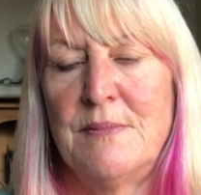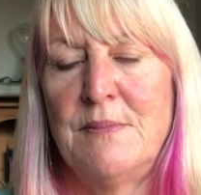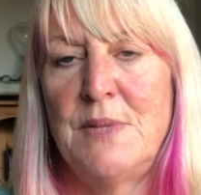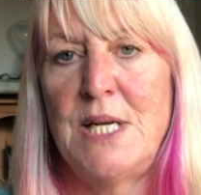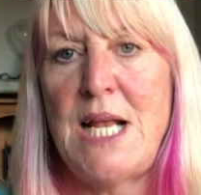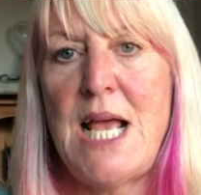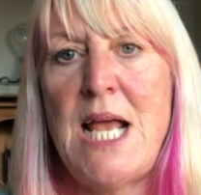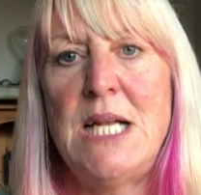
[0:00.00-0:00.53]

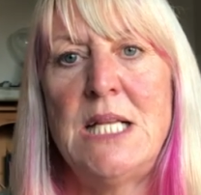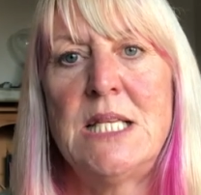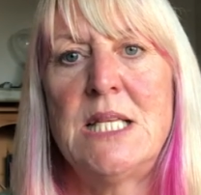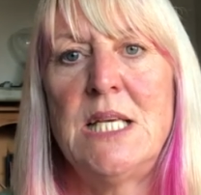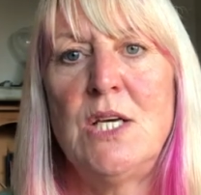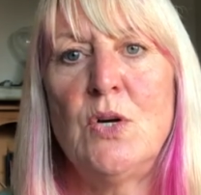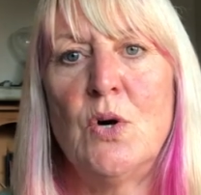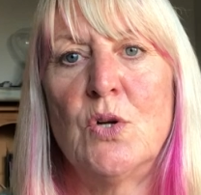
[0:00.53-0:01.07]
But
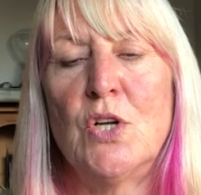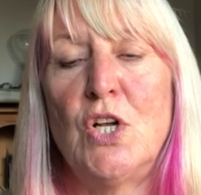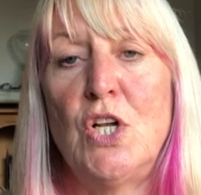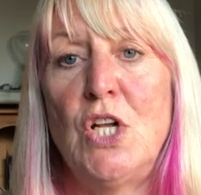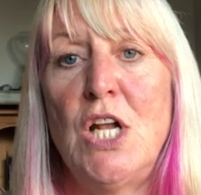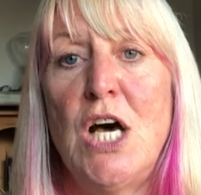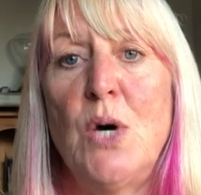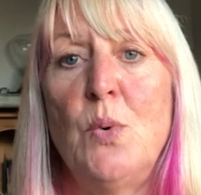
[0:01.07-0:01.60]
anything on a
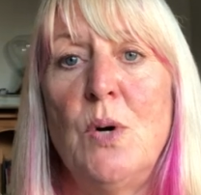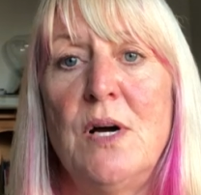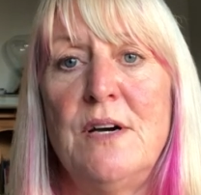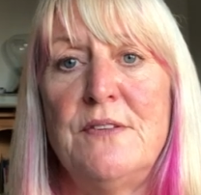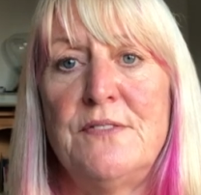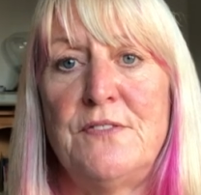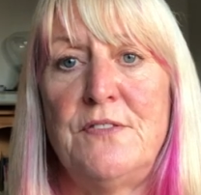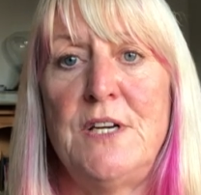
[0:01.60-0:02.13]

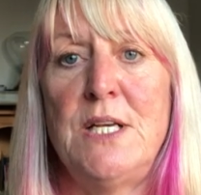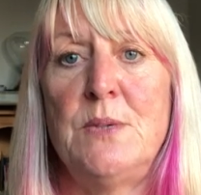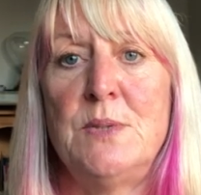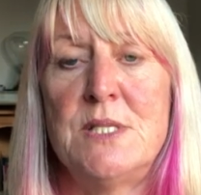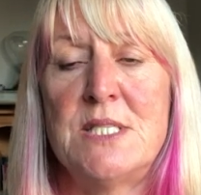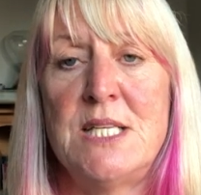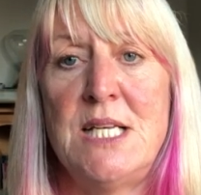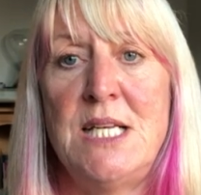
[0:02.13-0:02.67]
lower
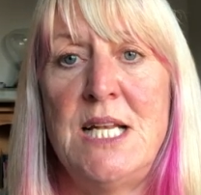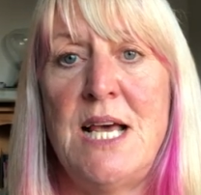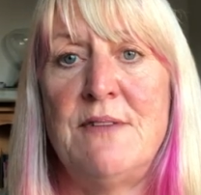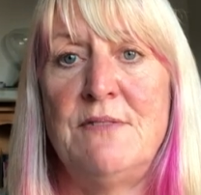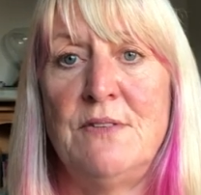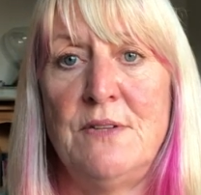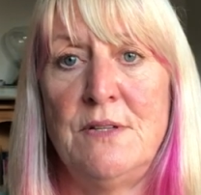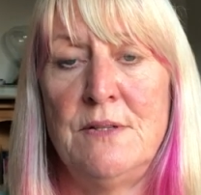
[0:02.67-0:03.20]
frequency
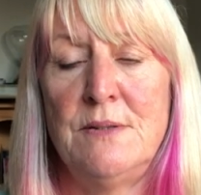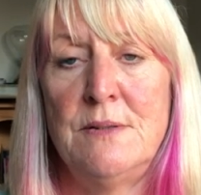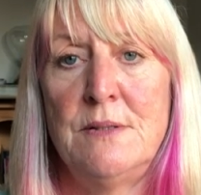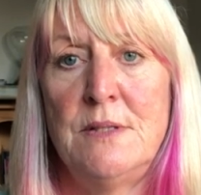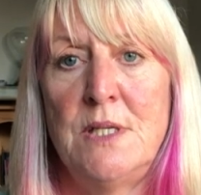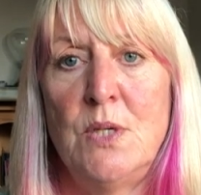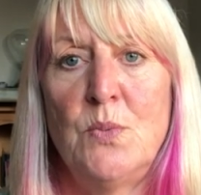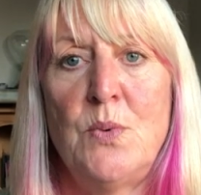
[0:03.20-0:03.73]
level,
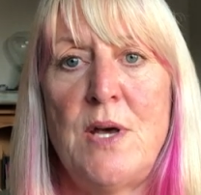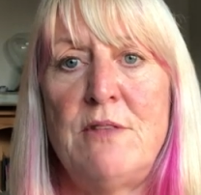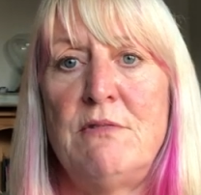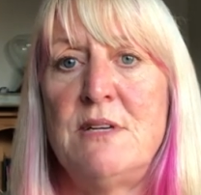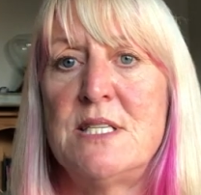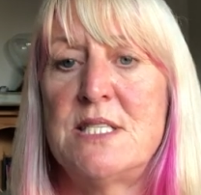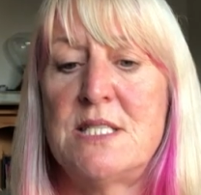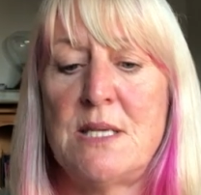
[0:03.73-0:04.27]
whether
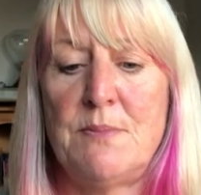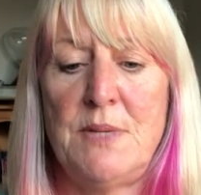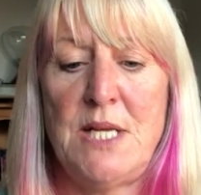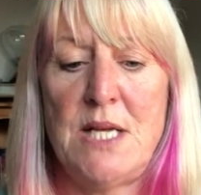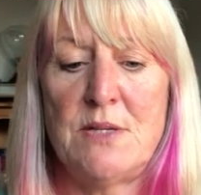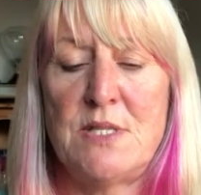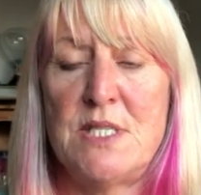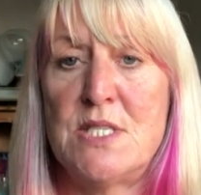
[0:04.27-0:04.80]
it's somebody
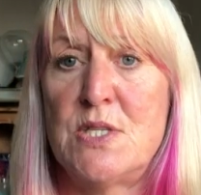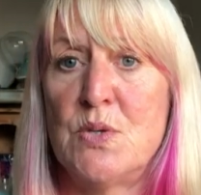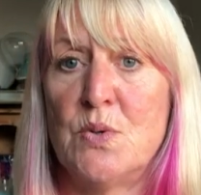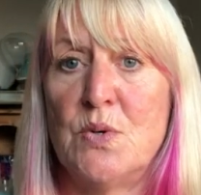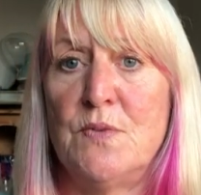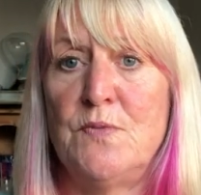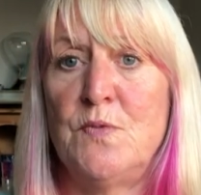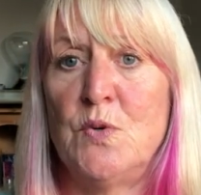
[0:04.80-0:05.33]
else's
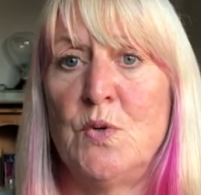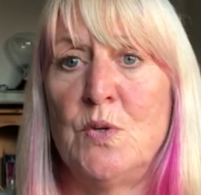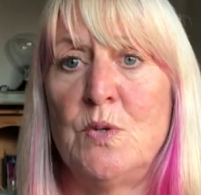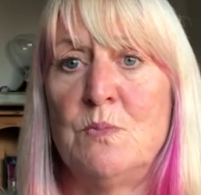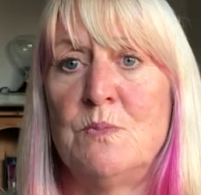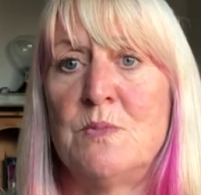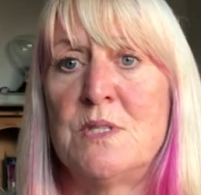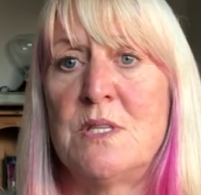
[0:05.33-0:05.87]
thought
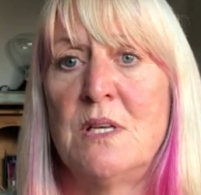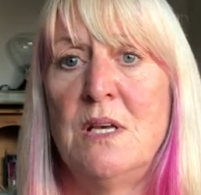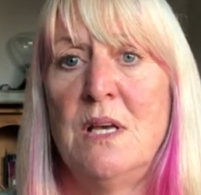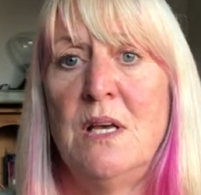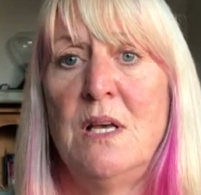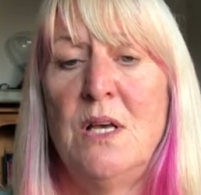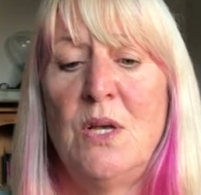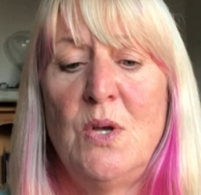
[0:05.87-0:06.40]
forms,
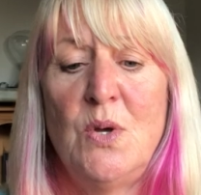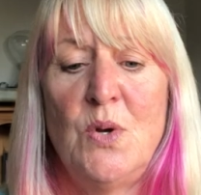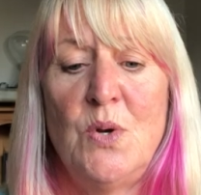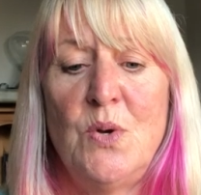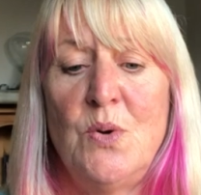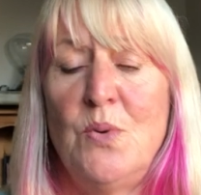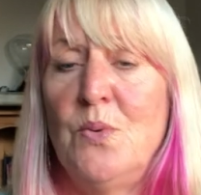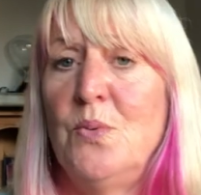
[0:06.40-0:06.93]

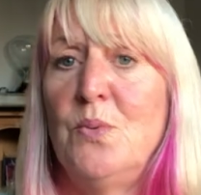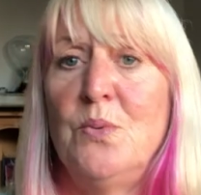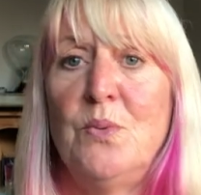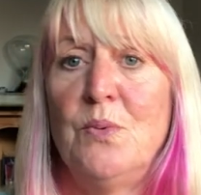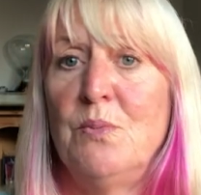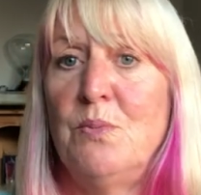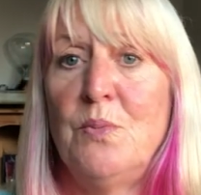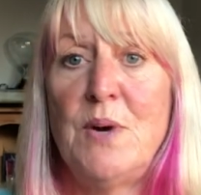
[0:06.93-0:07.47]

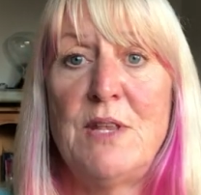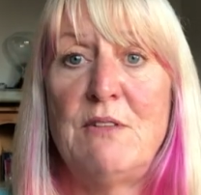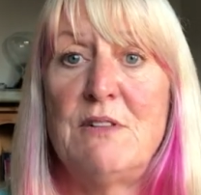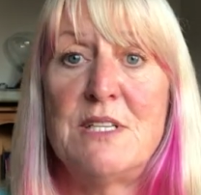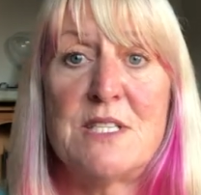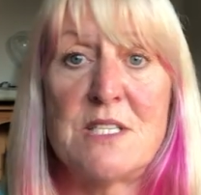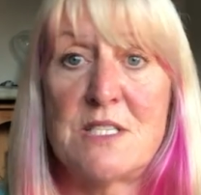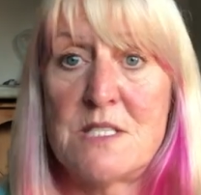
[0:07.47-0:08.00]
whether
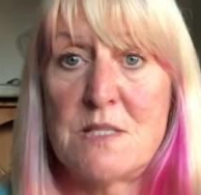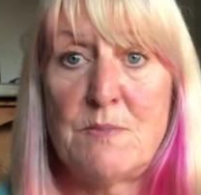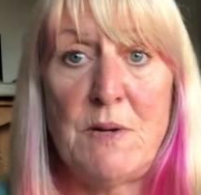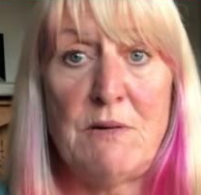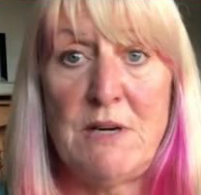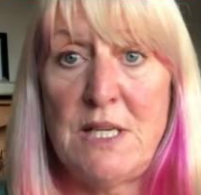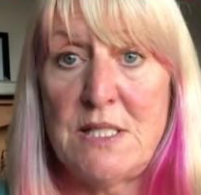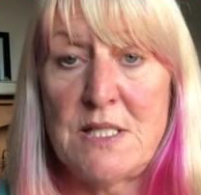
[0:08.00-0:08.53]
it's a
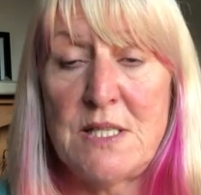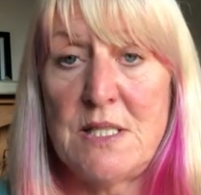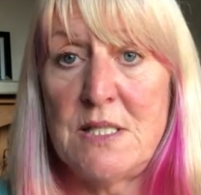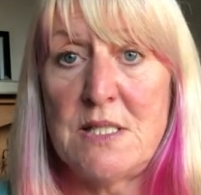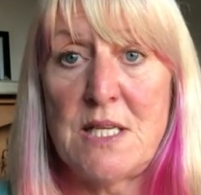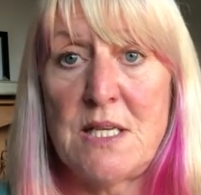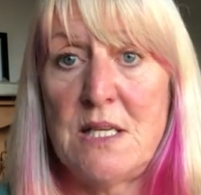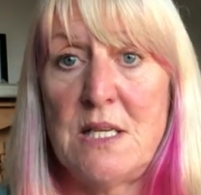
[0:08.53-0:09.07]
spirit
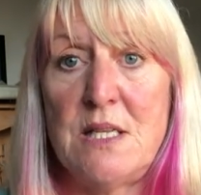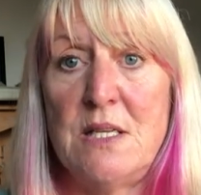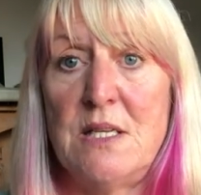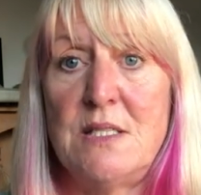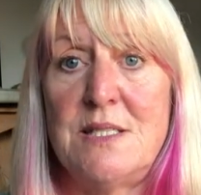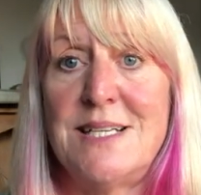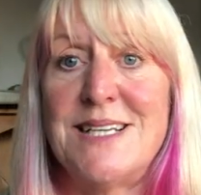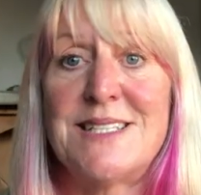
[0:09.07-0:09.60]
that, ha
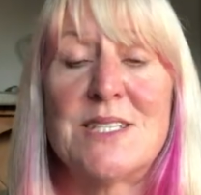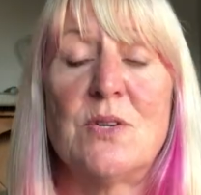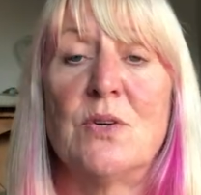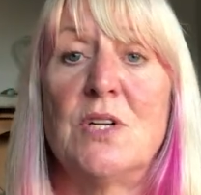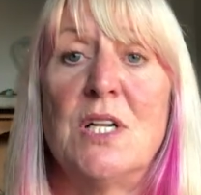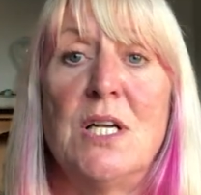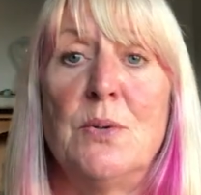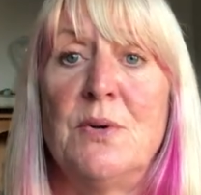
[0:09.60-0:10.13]
that has
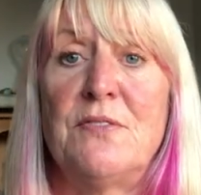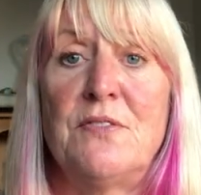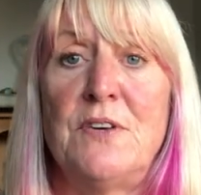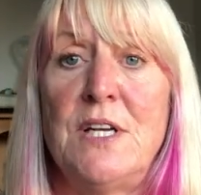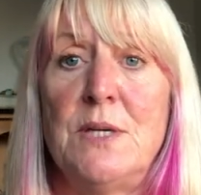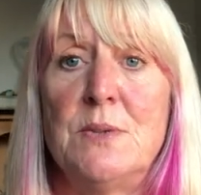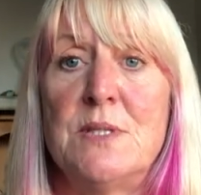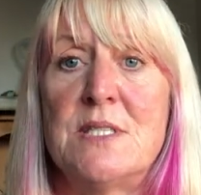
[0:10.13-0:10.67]
got a lower
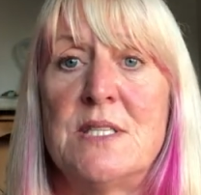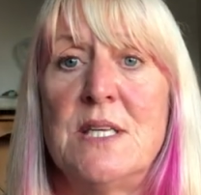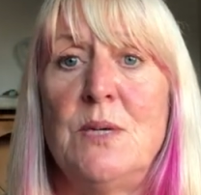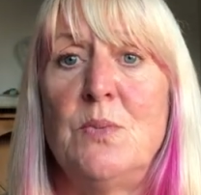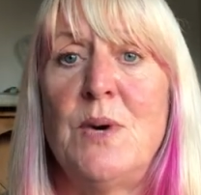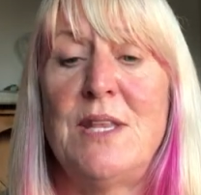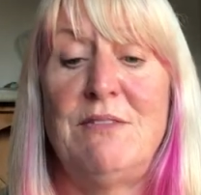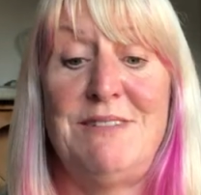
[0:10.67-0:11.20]
frequency,
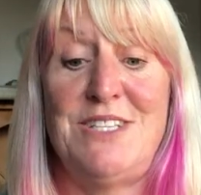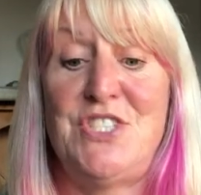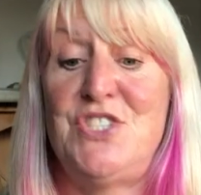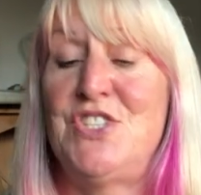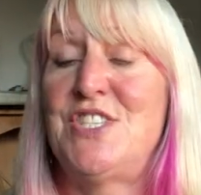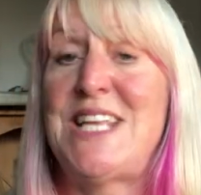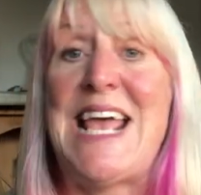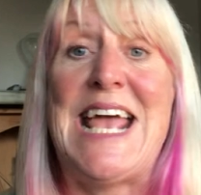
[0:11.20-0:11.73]
whether it's
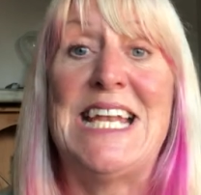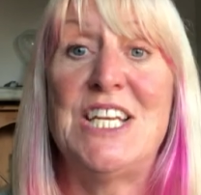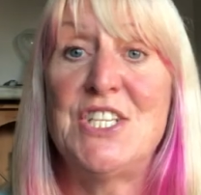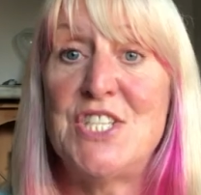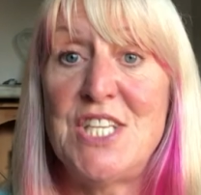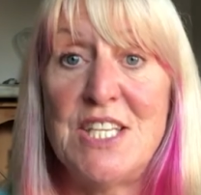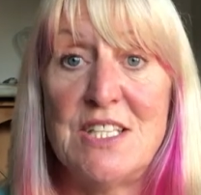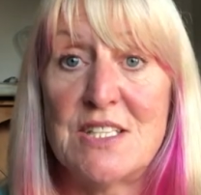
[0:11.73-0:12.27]
just
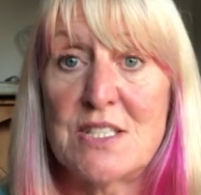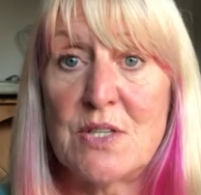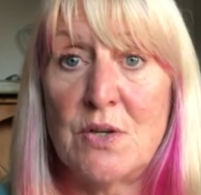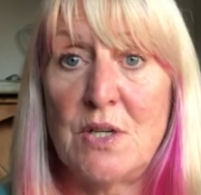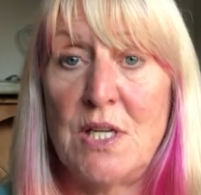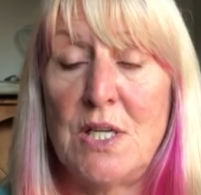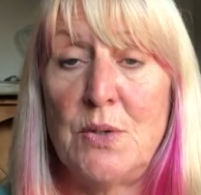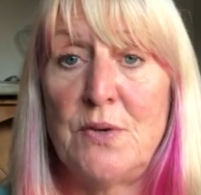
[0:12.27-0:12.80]
energy that's got
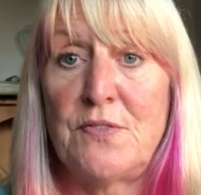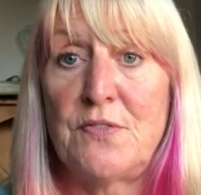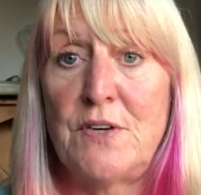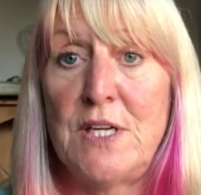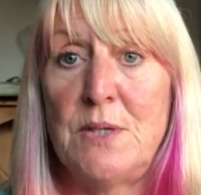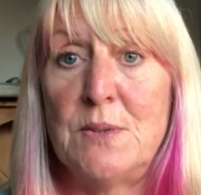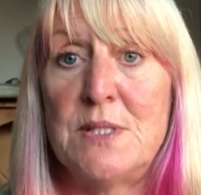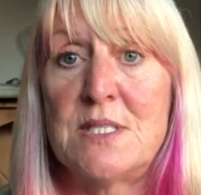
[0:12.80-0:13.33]
a lower
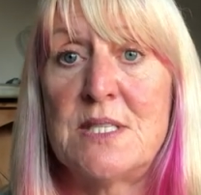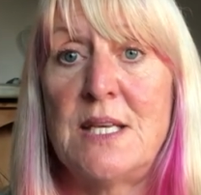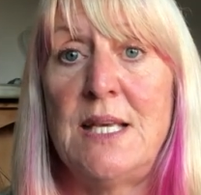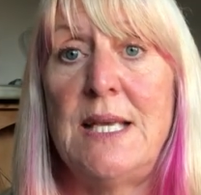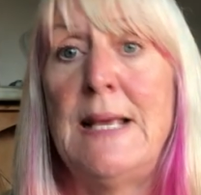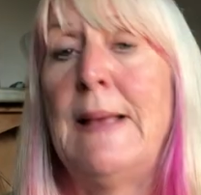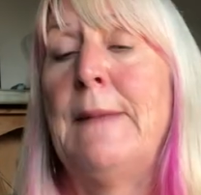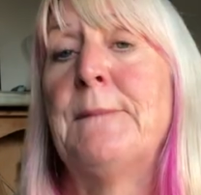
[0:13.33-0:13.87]

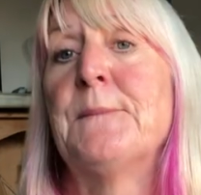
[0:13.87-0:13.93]
frequency,